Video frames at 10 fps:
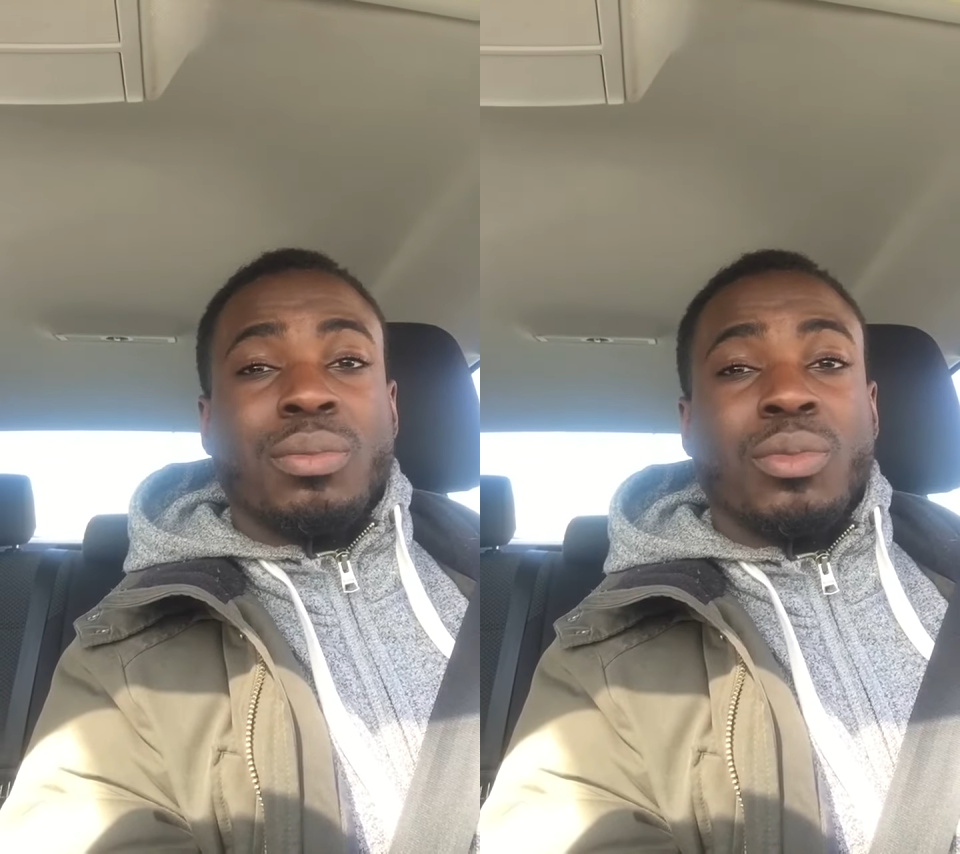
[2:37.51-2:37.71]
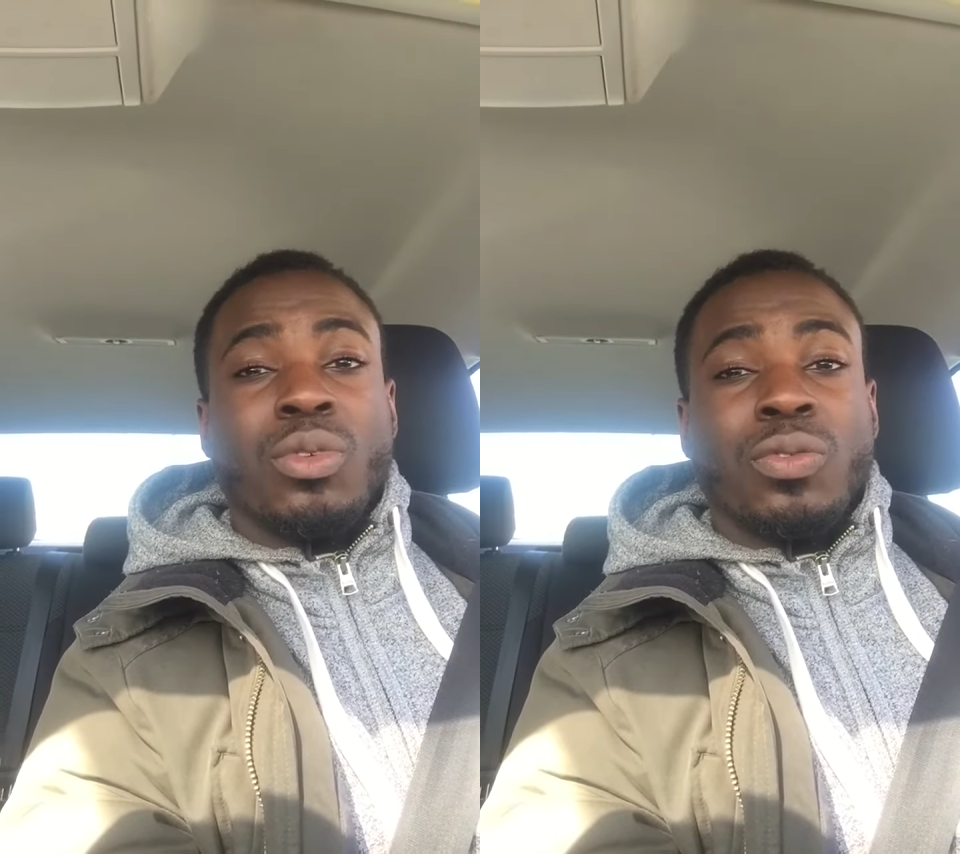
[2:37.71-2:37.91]

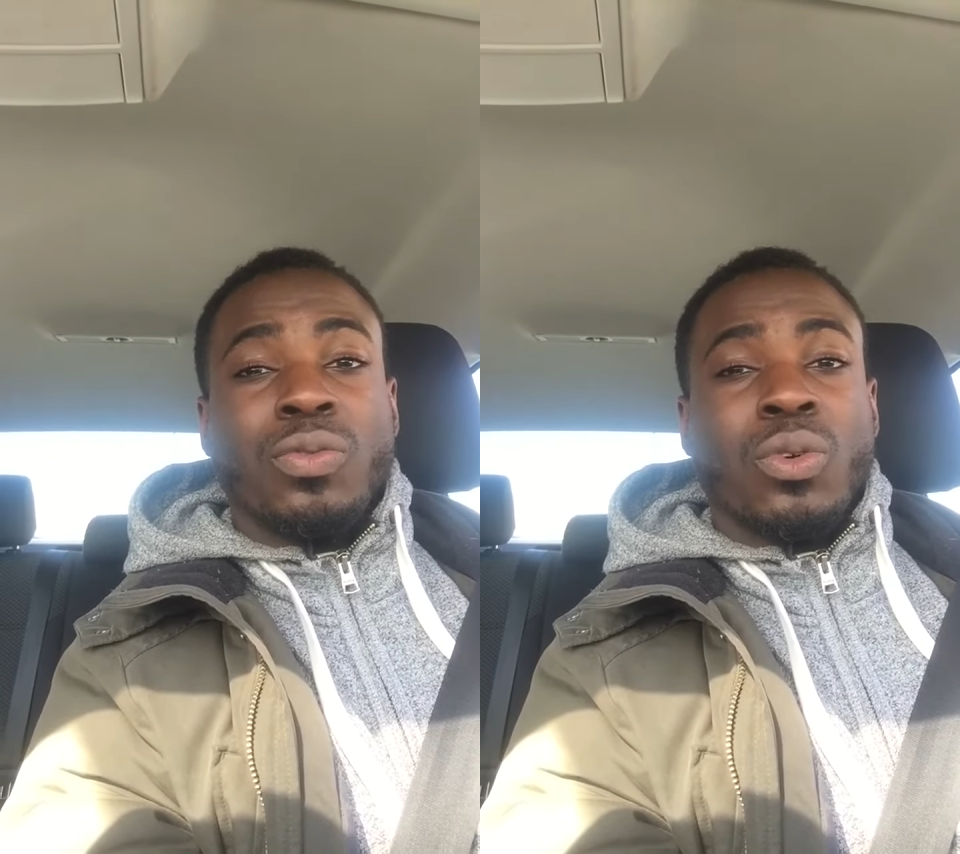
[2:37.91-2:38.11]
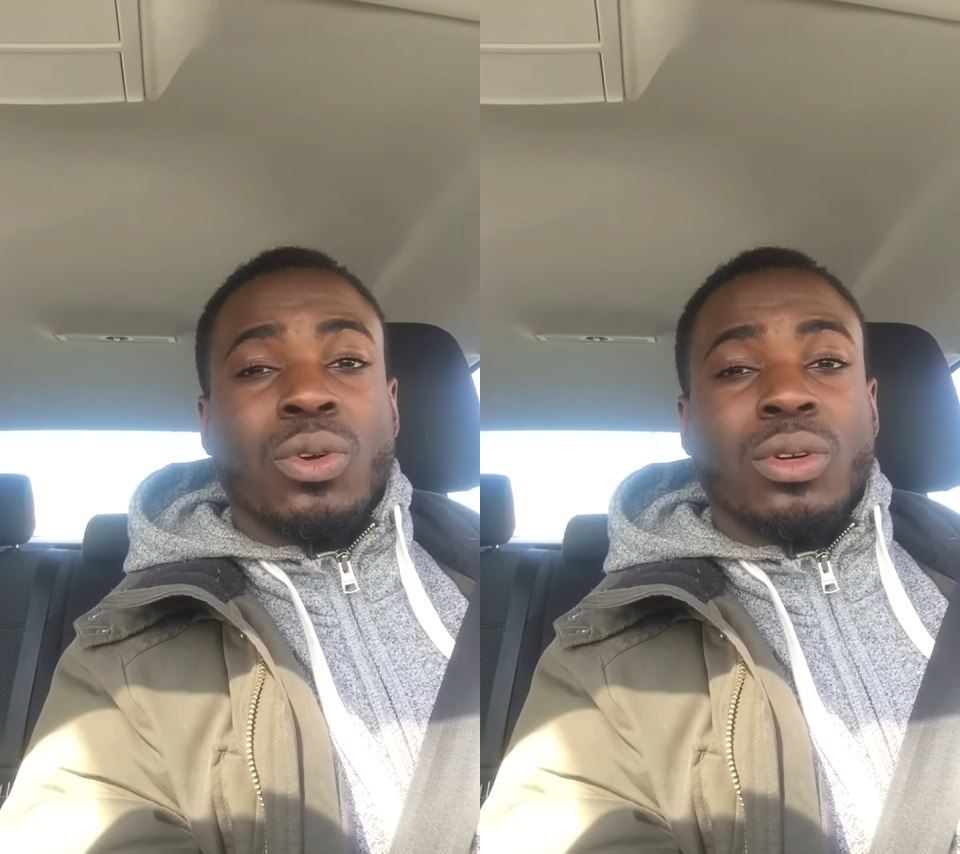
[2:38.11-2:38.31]
move
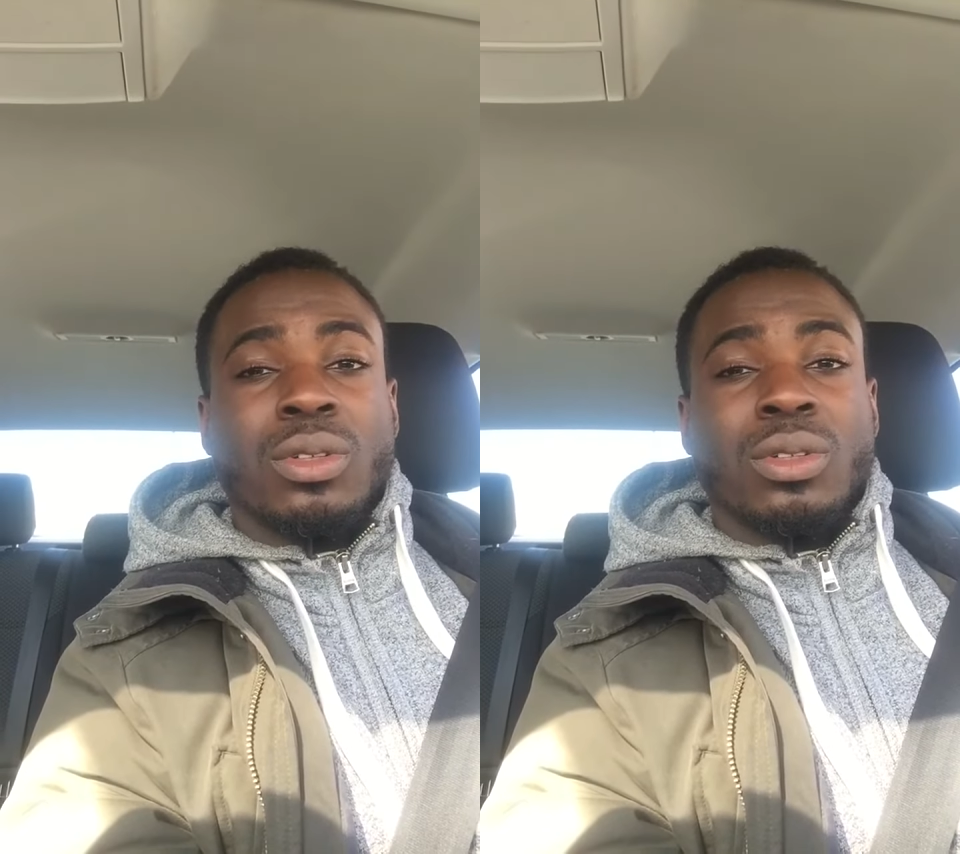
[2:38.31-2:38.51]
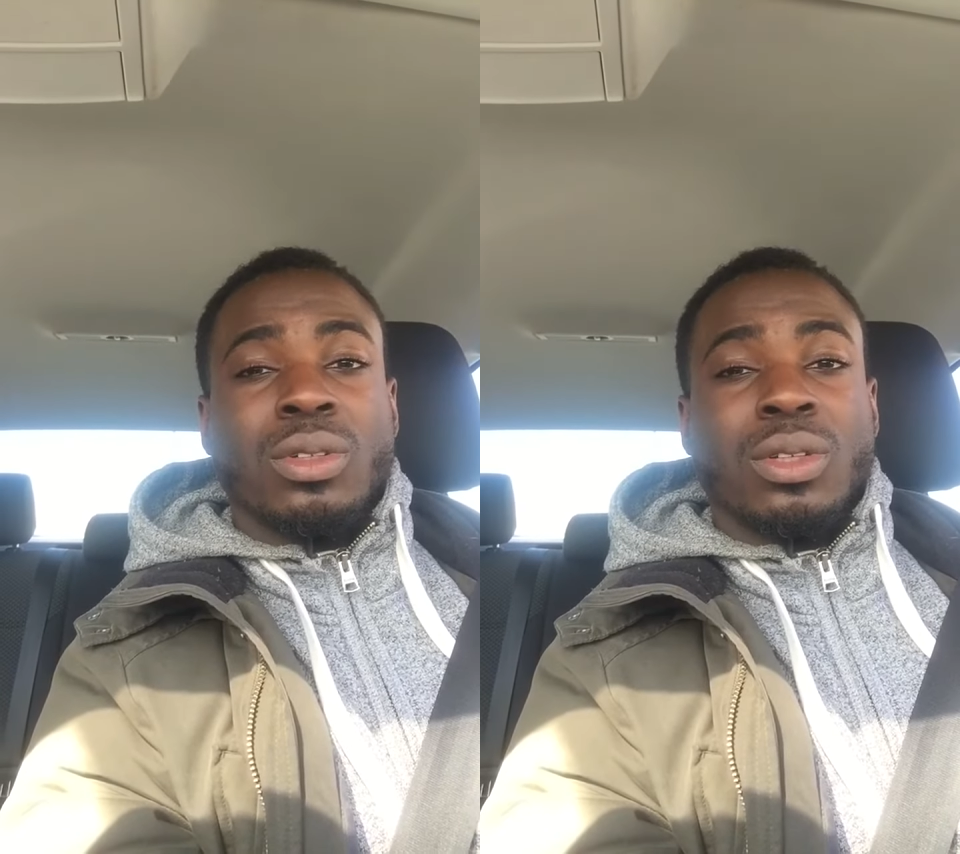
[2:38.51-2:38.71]
forward
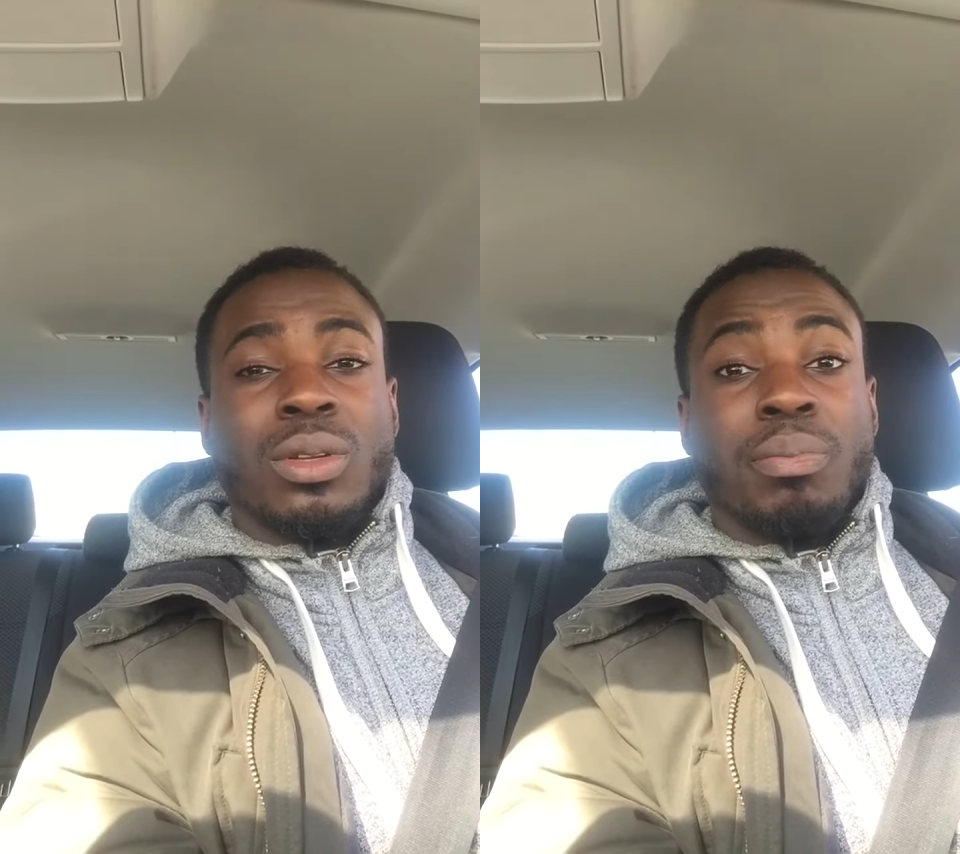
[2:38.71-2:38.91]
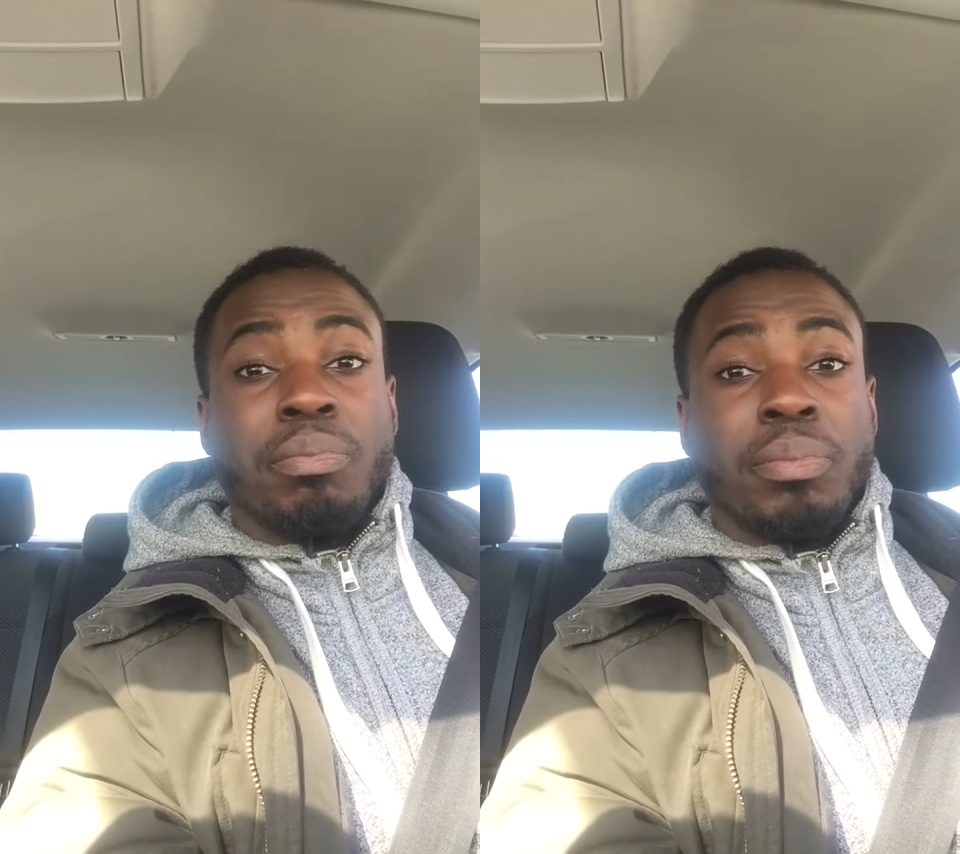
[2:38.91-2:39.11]

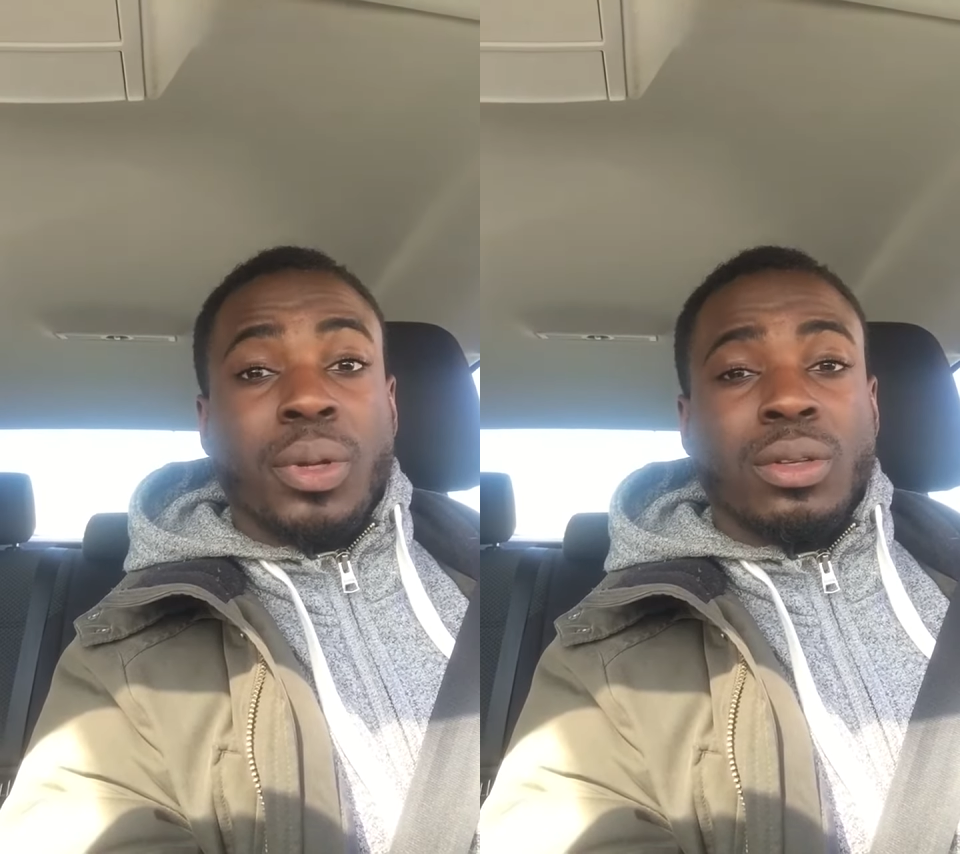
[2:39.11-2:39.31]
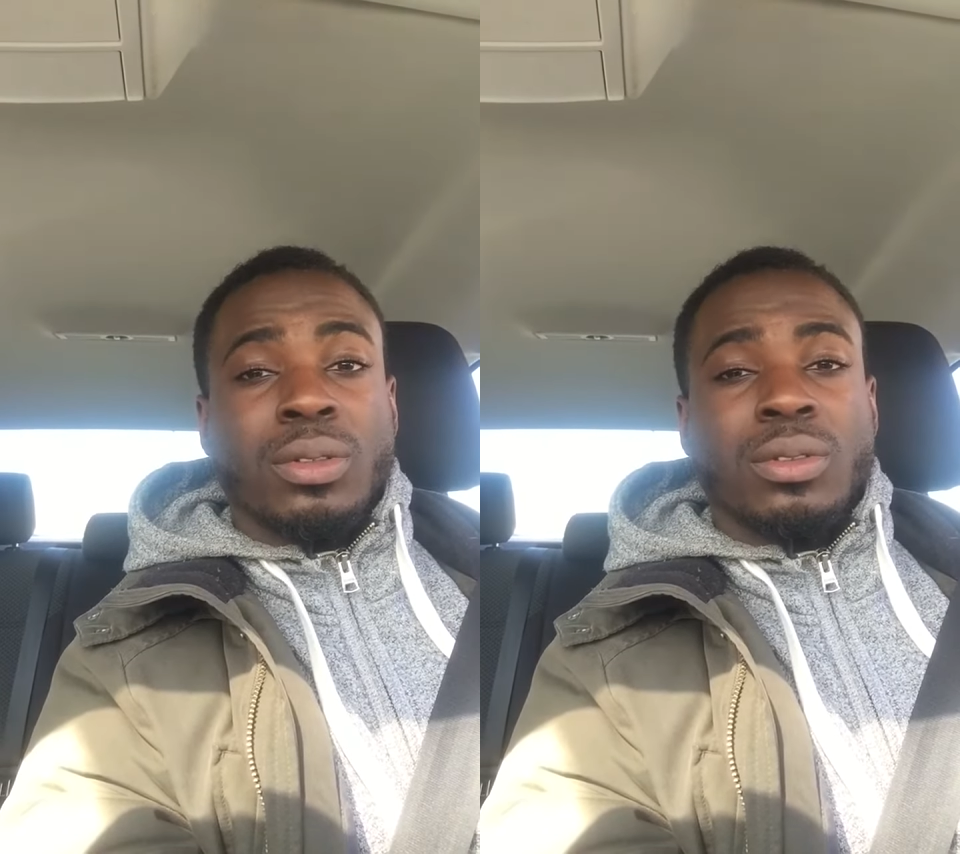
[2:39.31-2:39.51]

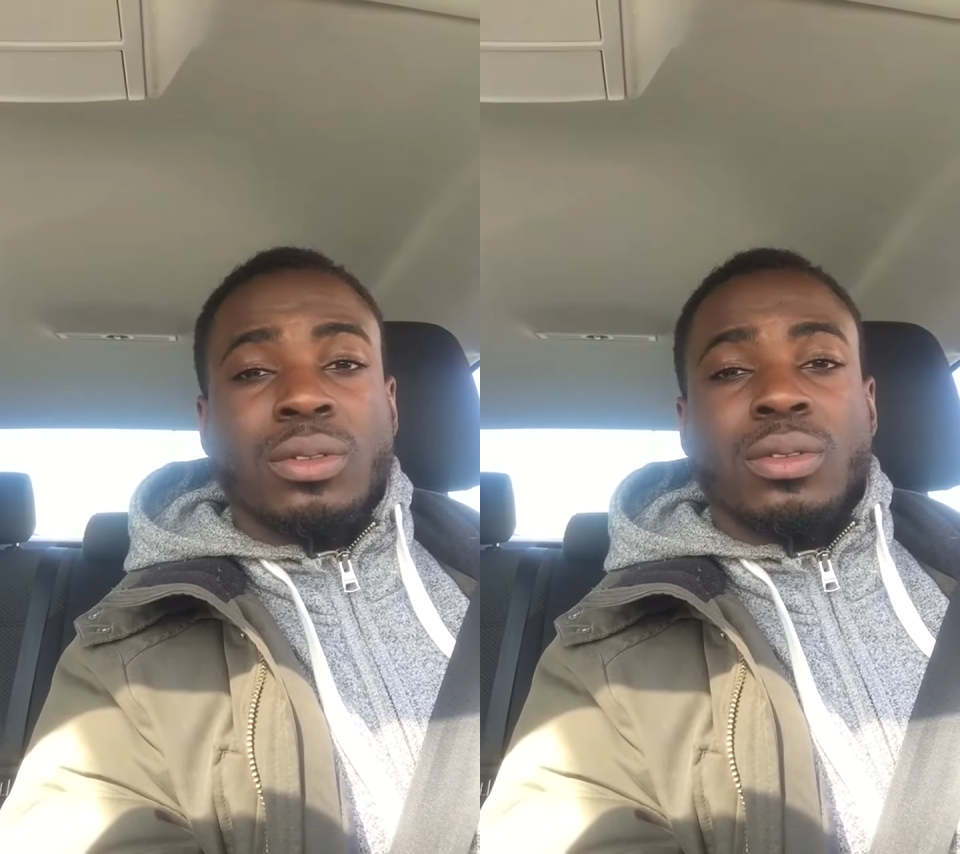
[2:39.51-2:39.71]
build